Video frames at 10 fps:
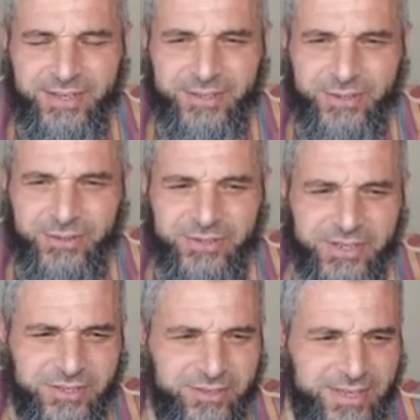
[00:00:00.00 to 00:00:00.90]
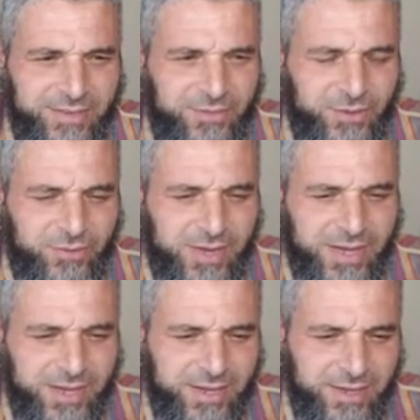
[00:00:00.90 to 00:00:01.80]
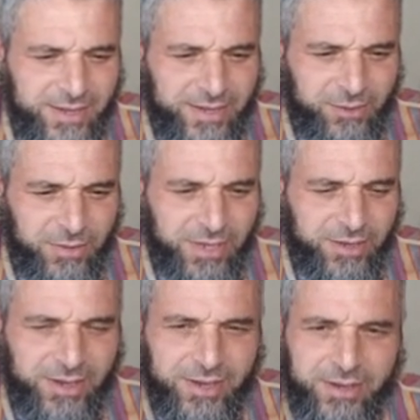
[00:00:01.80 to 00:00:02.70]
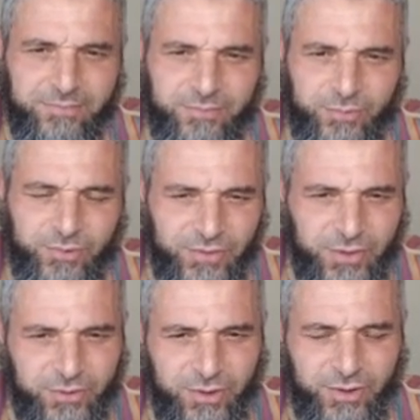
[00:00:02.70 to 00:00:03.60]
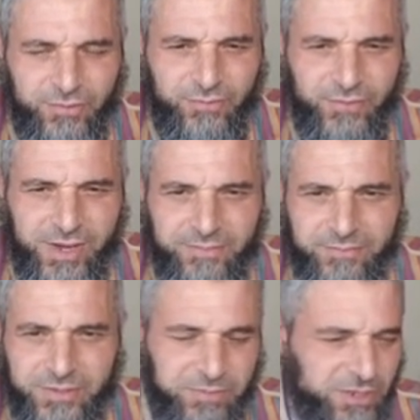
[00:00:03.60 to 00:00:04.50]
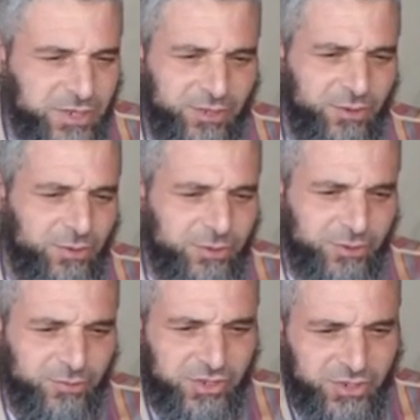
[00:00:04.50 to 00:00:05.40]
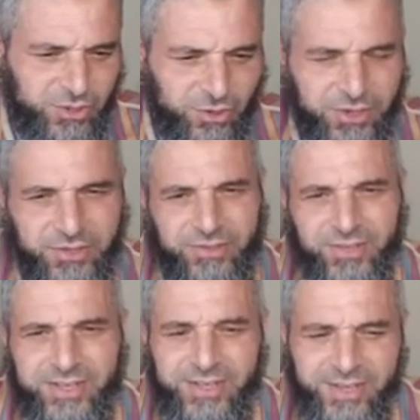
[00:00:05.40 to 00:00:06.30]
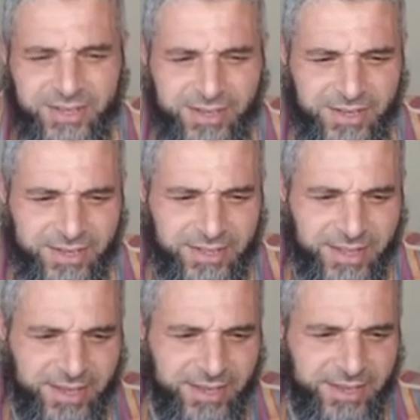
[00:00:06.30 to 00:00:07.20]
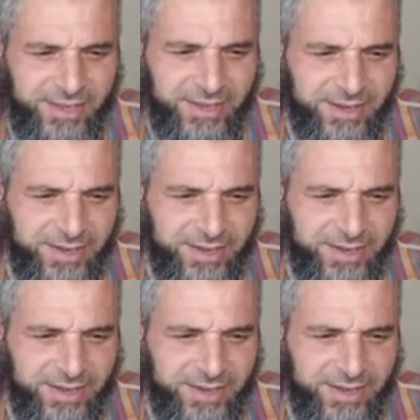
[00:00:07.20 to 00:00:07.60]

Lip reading: So just to give you a quick review of especially those who just joined, maybe